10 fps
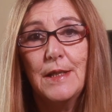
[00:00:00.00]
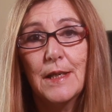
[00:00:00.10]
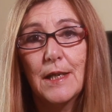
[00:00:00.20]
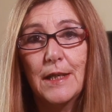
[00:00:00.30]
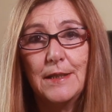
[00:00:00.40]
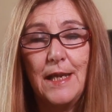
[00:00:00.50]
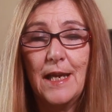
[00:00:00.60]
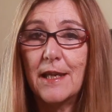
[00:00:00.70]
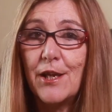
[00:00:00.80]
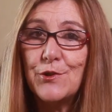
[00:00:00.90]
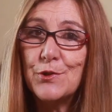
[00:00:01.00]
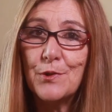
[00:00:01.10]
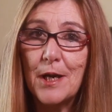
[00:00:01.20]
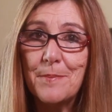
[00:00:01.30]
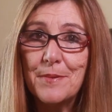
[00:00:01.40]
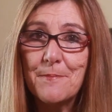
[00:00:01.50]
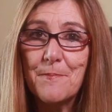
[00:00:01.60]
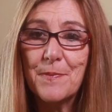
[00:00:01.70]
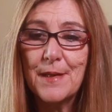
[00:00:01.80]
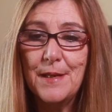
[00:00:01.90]
I can't catch you up,
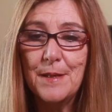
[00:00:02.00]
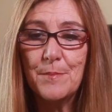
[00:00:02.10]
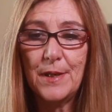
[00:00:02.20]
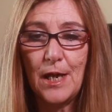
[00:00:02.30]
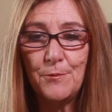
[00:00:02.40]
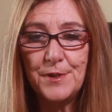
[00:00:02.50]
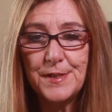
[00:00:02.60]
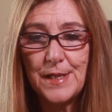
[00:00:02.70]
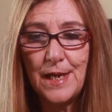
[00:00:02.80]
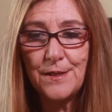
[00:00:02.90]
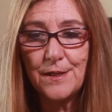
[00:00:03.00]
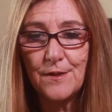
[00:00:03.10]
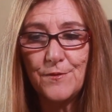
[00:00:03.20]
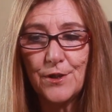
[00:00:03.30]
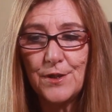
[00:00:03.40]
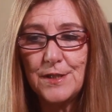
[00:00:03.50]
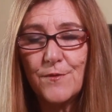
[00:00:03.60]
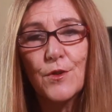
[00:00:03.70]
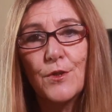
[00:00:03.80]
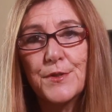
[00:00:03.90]
but I will say that a very
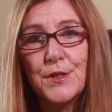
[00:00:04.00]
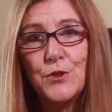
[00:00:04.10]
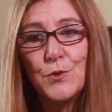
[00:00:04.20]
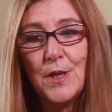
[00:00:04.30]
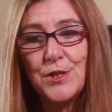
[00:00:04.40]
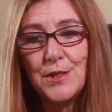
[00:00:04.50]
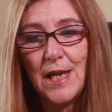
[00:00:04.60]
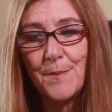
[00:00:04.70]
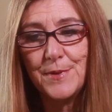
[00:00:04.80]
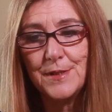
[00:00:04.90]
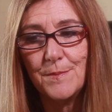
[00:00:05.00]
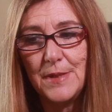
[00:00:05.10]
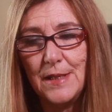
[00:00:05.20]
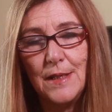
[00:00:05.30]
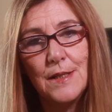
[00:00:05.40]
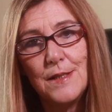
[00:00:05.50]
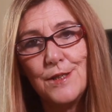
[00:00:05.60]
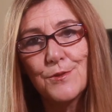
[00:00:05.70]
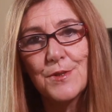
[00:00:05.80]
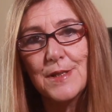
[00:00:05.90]
difficult situation happened to me, and it's
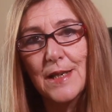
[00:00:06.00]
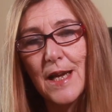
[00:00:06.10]
interesting.